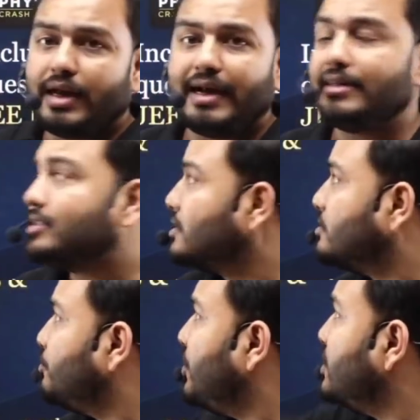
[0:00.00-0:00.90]
and this is
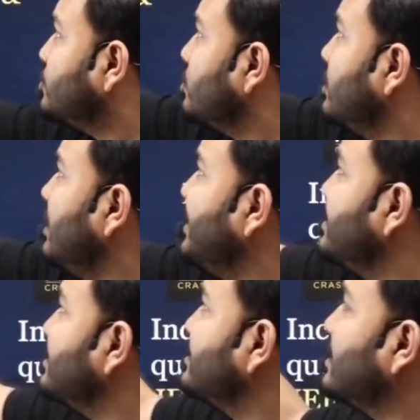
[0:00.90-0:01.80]
based on the
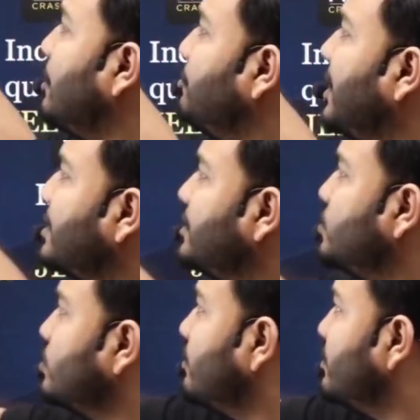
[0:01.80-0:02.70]
latest exam pattern to
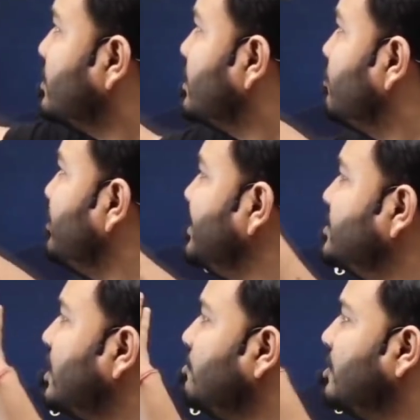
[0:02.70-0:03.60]
cover the complete
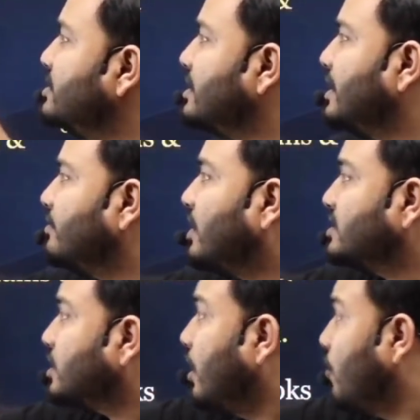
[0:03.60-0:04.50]
JEE Mains and Advanced